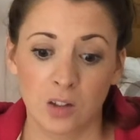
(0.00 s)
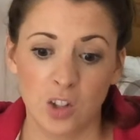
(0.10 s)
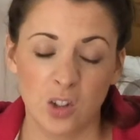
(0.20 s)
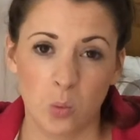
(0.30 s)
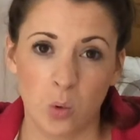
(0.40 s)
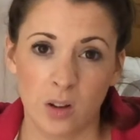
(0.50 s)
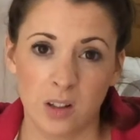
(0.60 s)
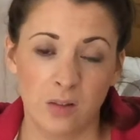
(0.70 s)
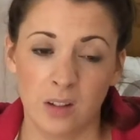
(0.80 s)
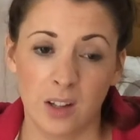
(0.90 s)
just
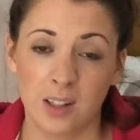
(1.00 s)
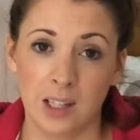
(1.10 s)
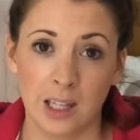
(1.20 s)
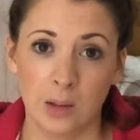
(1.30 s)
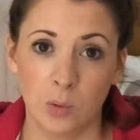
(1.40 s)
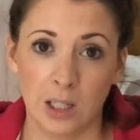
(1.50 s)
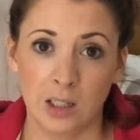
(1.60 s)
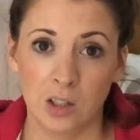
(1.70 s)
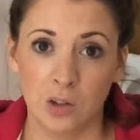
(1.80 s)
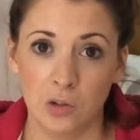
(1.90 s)
different things that Caitlin would
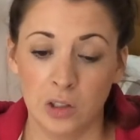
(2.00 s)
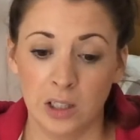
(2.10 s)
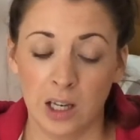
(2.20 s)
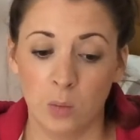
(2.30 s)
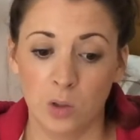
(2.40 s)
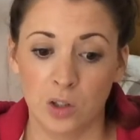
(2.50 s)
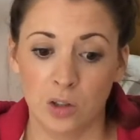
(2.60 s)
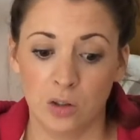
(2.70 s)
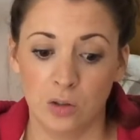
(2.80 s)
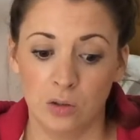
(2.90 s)
like to do really, and we
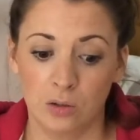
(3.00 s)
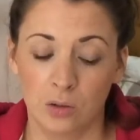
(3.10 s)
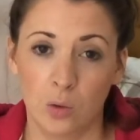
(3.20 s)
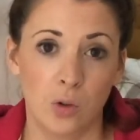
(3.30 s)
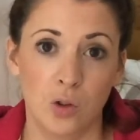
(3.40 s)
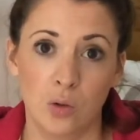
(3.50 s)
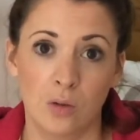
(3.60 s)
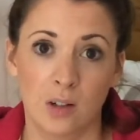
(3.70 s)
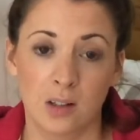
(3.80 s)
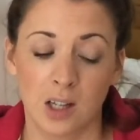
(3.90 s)
just do go the two
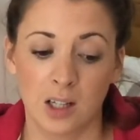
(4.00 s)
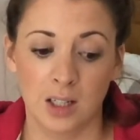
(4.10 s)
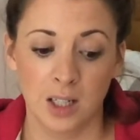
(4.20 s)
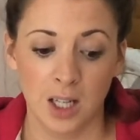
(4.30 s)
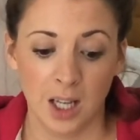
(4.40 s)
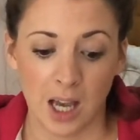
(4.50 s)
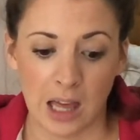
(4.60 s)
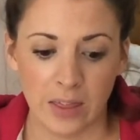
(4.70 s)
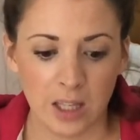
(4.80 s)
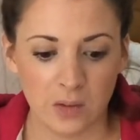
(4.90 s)
of us. And
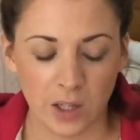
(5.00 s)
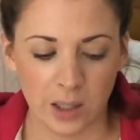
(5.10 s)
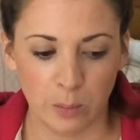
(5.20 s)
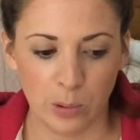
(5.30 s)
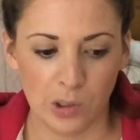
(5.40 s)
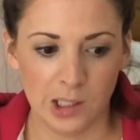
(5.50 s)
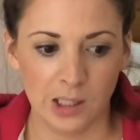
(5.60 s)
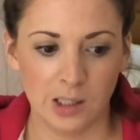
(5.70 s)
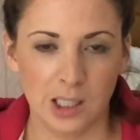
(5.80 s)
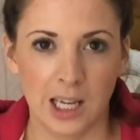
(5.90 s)
I think it's very
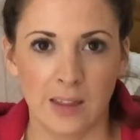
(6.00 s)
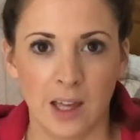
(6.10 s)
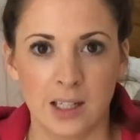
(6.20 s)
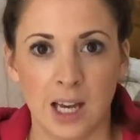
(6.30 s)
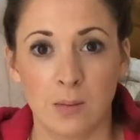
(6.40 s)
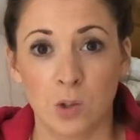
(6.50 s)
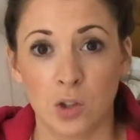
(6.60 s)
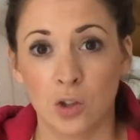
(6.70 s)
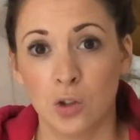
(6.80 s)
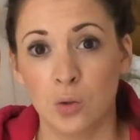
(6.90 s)
important to get that time
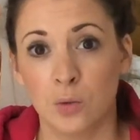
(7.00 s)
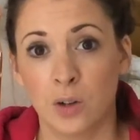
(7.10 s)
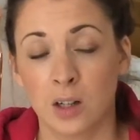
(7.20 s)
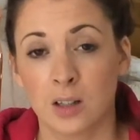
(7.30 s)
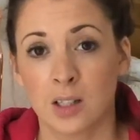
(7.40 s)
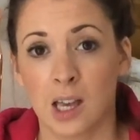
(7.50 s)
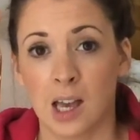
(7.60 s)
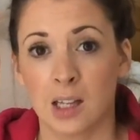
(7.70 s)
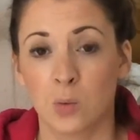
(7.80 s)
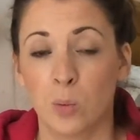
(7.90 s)
just the two of us,
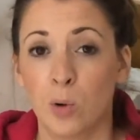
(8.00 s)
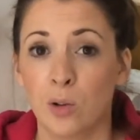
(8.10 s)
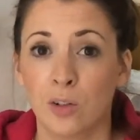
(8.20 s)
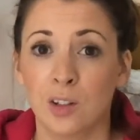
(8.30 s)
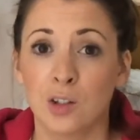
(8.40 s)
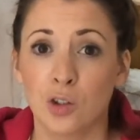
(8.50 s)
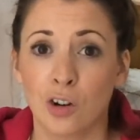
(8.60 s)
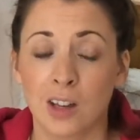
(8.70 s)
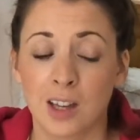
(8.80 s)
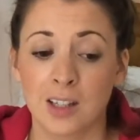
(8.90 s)
and we both really
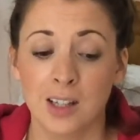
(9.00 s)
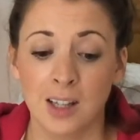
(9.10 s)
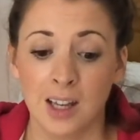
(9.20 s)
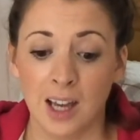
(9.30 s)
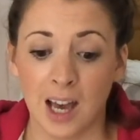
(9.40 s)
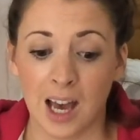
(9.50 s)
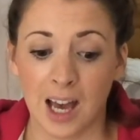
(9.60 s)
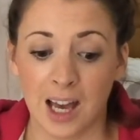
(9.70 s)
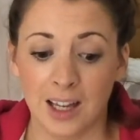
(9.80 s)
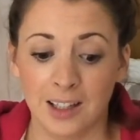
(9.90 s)
enjoy it.
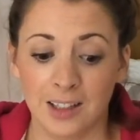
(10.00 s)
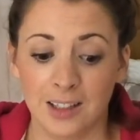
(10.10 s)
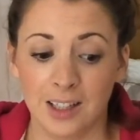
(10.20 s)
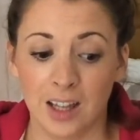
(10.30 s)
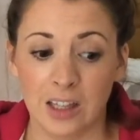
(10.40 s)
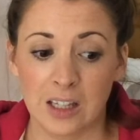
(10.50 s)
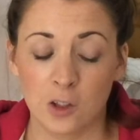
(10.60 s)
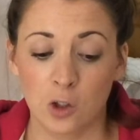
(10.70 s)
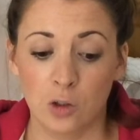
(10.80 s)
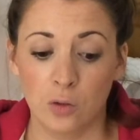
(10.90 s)
And I think
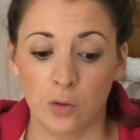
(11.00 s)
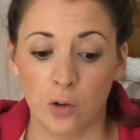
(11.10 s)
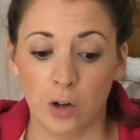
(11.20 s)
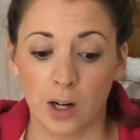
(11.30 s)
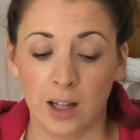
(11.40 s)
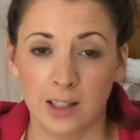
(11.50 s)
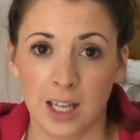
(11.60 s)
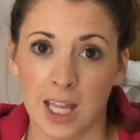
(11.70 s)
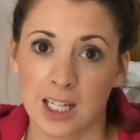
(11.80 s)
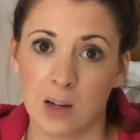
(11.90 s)
it's good for Elle to
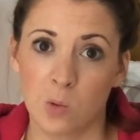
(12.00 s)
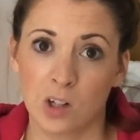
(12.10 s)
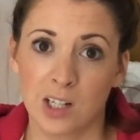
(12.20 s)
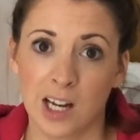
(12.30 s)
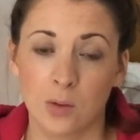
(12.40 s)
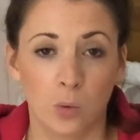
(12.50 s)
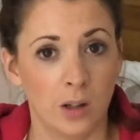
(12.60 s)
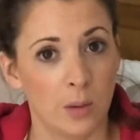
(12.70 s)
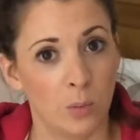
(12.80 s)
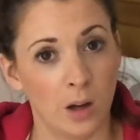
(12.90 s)
get that time with her dad when
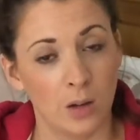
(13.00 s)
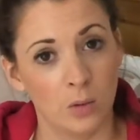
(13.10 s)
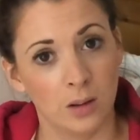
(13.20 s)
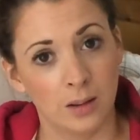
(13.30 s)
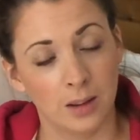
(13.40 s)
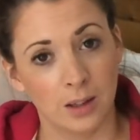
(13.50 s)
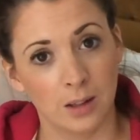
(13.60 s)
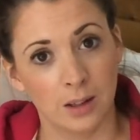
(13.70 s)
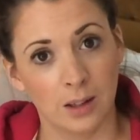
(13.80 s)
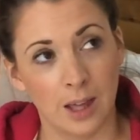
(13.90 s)
I'm out with
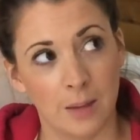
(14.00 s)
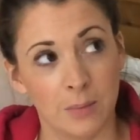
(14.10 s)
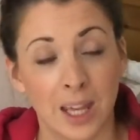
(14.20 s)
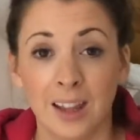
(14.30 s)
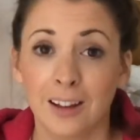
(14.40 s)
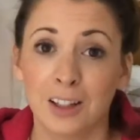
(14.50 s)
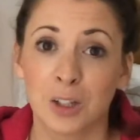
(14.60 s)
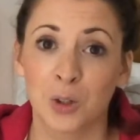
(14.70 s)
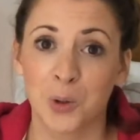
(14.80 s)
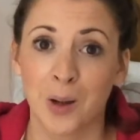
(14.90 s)
Caitlin,
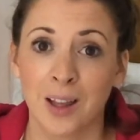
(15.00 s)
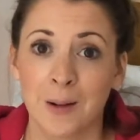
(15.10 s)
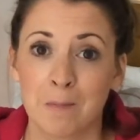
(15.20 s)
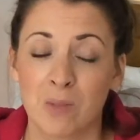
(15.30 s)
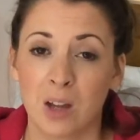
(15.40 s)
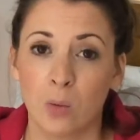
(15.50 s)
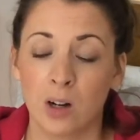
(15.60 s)
so it